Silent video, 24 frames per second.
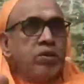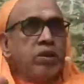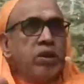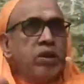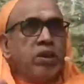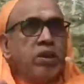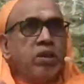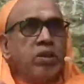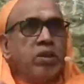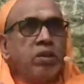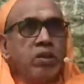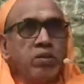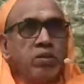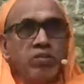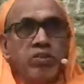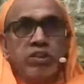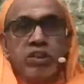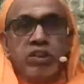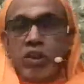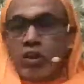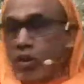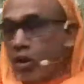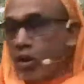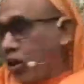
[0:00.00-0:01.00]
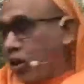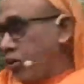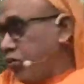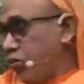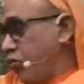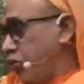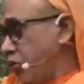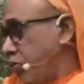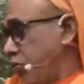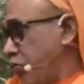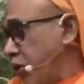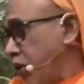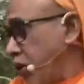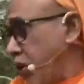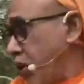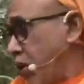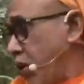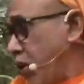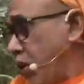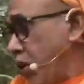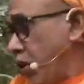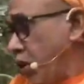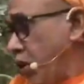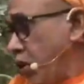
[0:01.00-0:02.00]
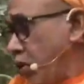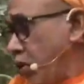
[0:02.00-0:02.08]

He said. He was annoyed with me.